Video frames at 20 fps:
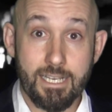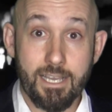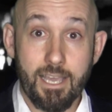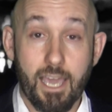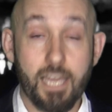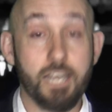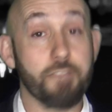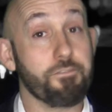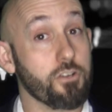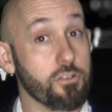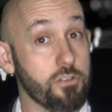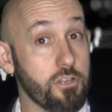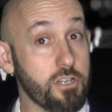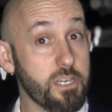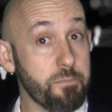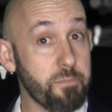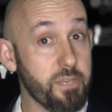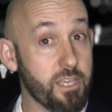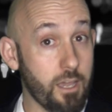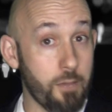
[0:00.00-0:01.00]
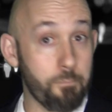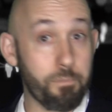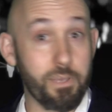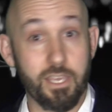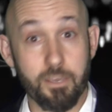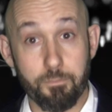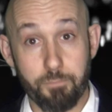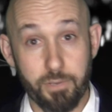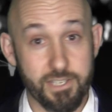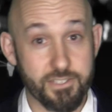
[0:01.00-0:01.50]
And if you're looking to become
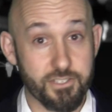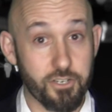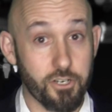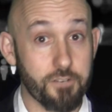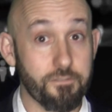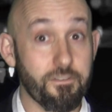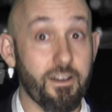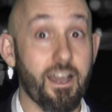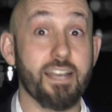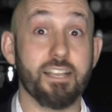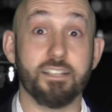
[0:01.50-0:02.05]
PMP certified,